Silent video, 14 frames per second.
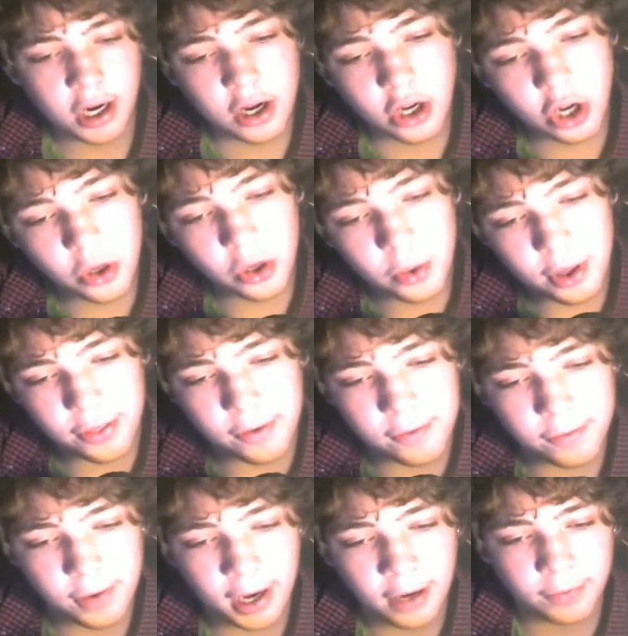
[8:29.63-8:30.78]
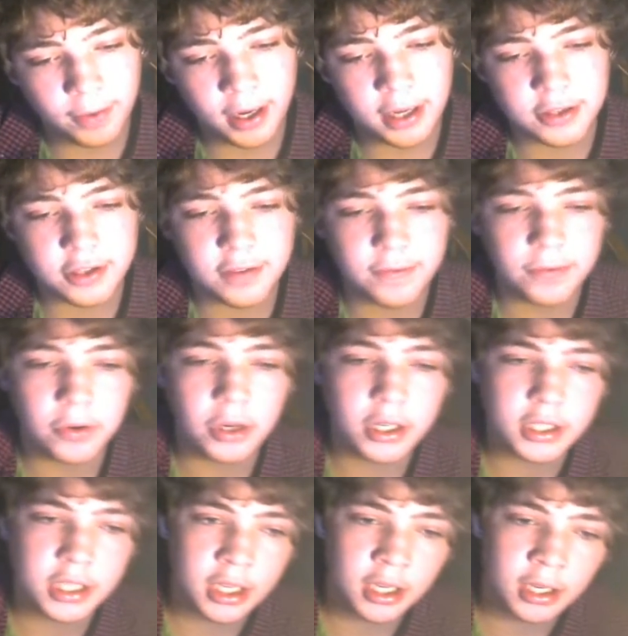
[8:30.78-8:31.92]
go with Final Fantasy
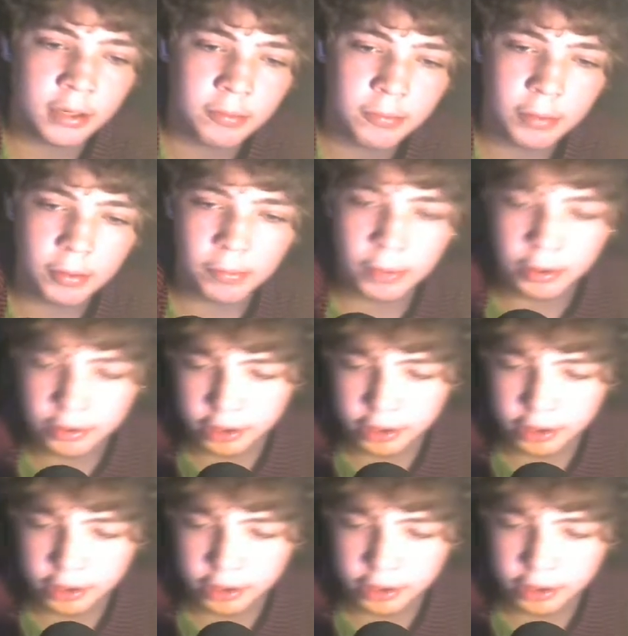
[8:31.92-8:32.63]
14, but mostly